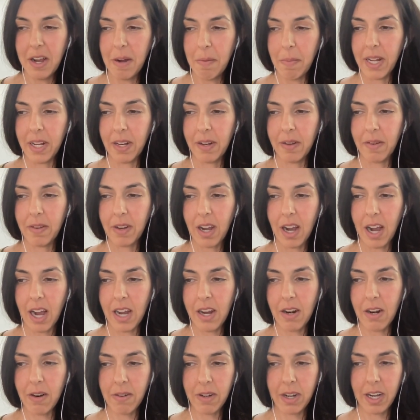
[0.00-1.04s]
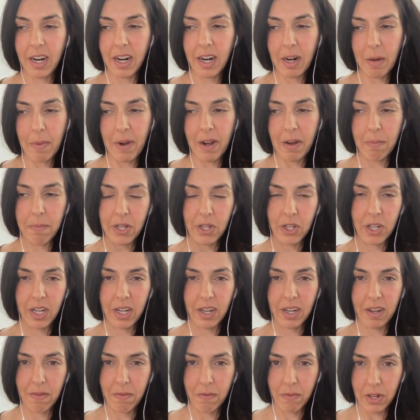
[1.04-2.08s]
But I don't care about mission
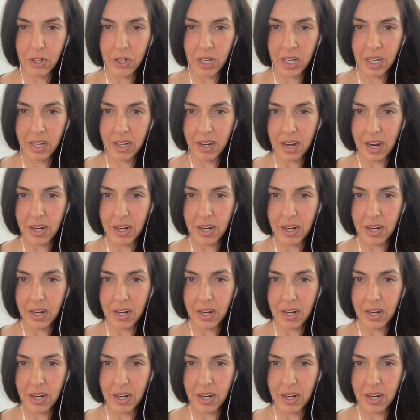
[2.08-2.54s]
and vision.